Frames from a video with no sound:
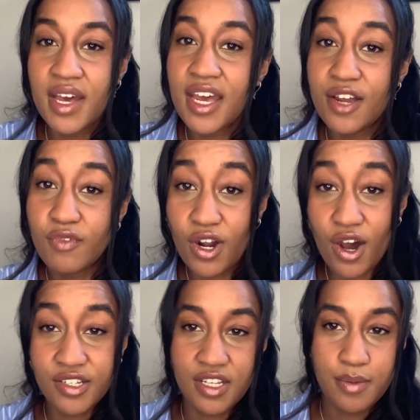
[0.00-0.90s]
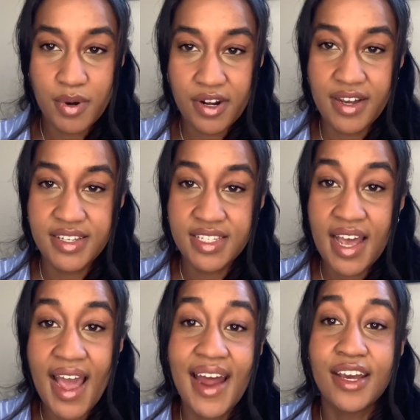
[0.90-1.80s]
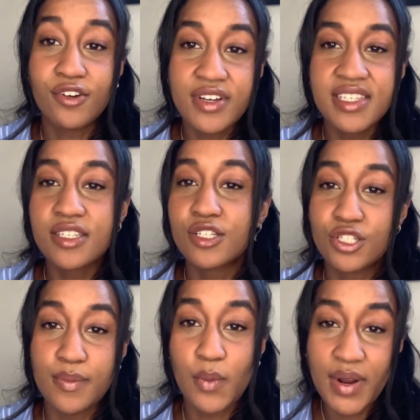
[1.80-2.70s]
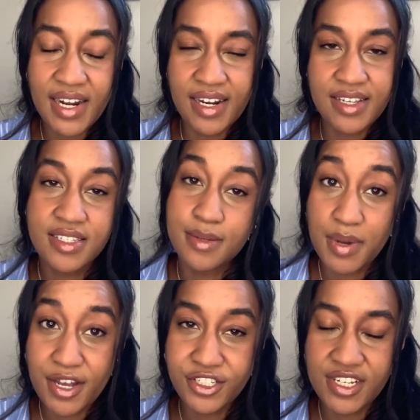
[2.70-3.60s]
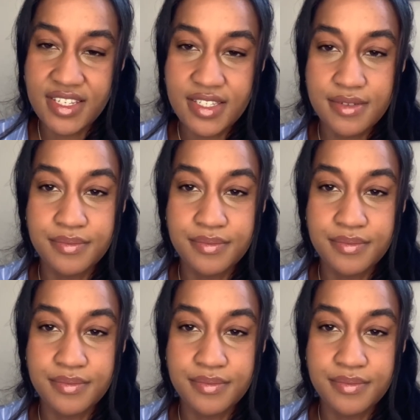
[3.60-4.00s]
in regard to the products and increases consumer willingness to purchase.